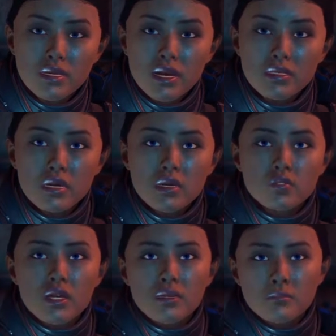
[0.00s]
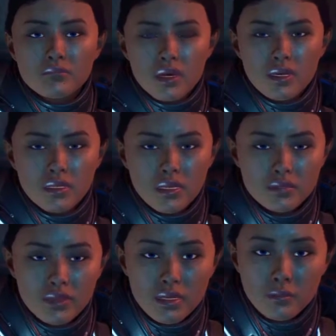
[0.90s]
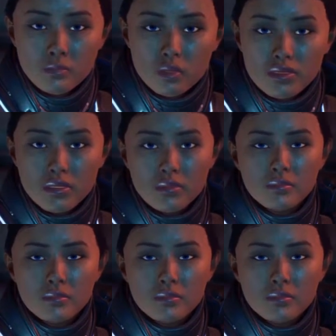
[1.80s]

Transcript: I'll start rounding up volunteers for an outpost.